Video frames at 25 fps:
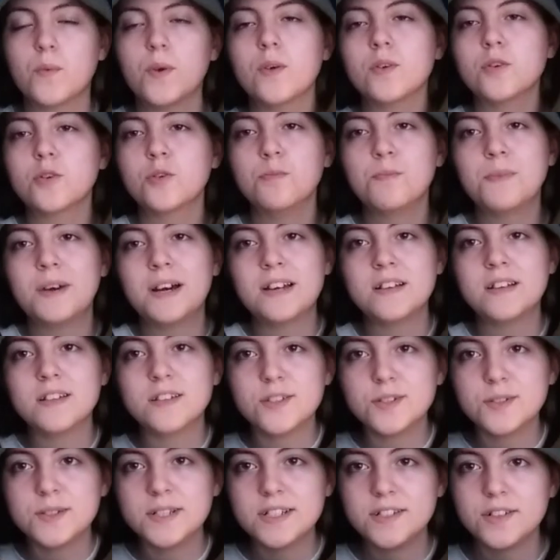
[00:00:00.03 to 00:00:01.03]
Welcome back
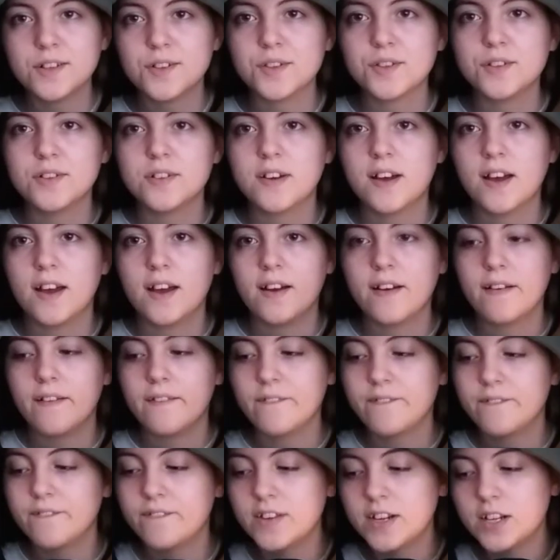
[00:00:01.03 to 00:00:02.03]
to another
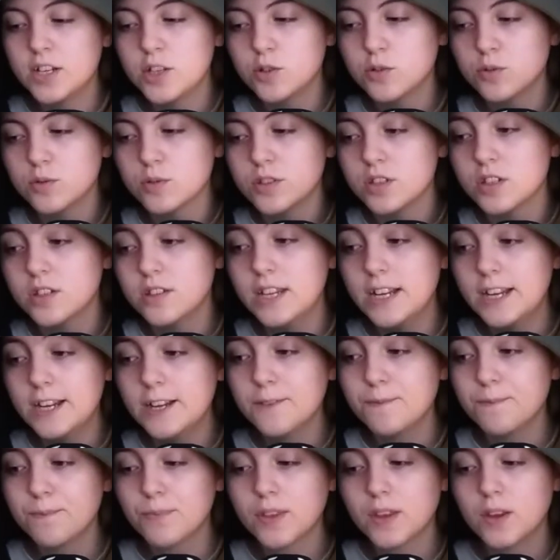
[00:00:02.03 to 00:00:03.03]
video.
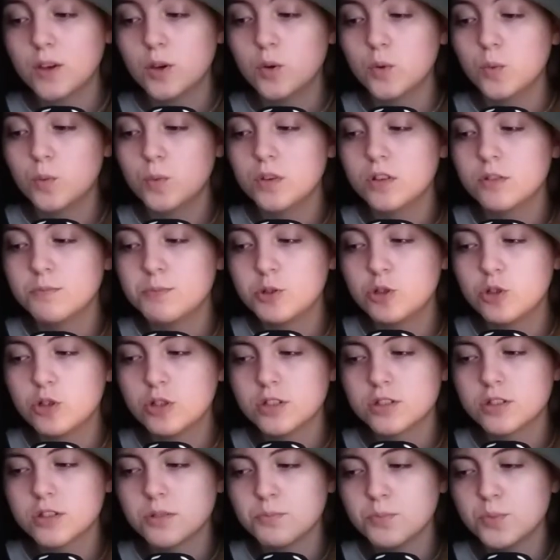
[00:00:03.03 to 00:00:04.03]
Today we'll be
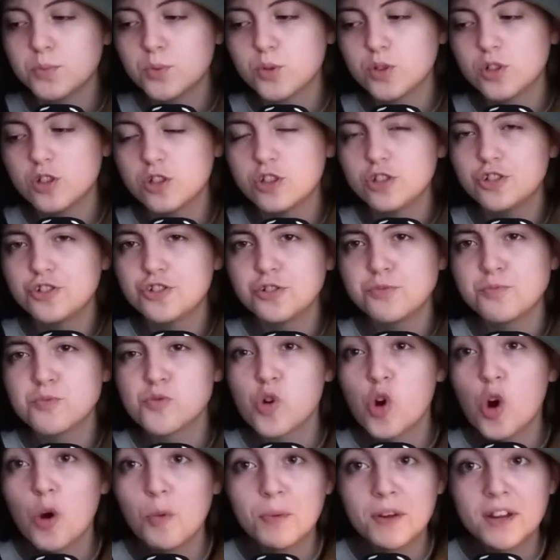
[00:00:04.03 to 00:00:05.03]
doing some more YouTube
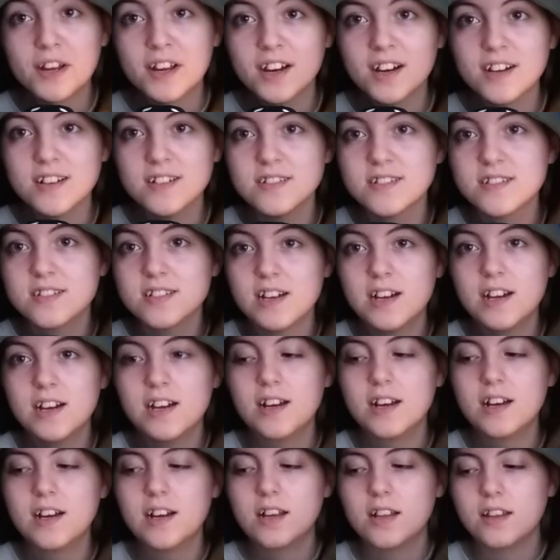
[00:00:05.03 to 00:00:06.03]
copycats.
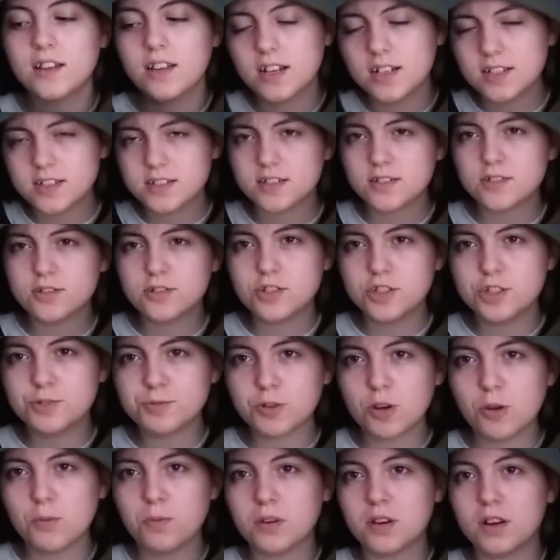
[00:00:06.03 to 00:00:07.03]
Last YouTube
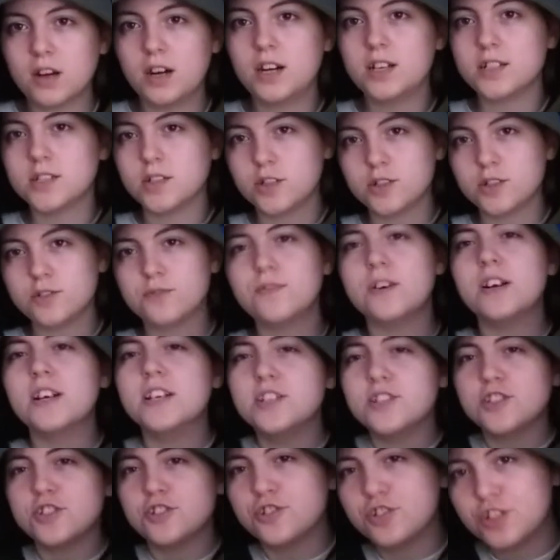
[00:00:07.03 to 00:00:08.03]
copycats I was
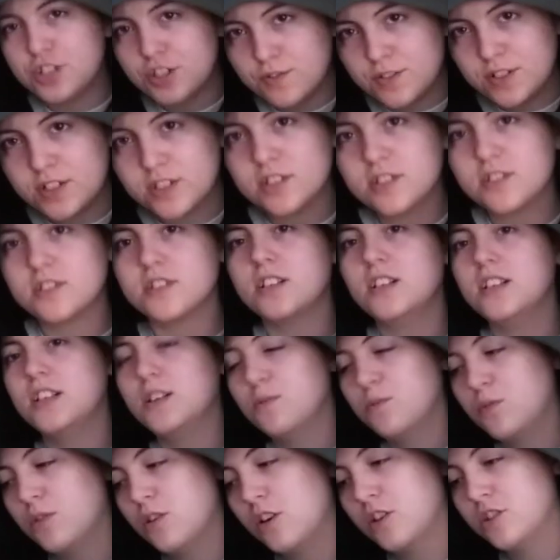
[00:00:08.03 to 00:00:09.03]
very serious and I
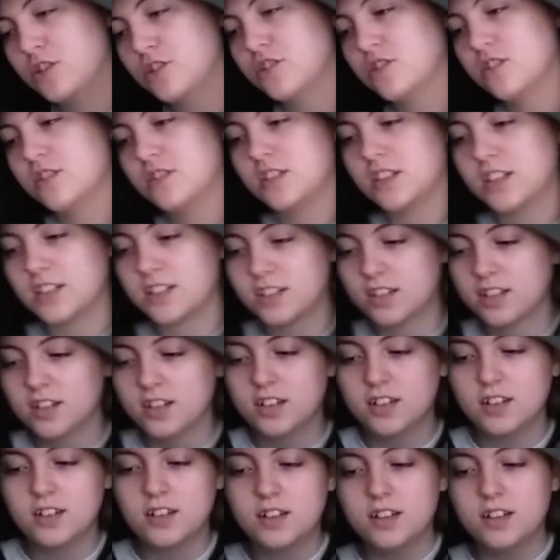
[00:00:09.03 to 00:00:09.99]
wanted to just like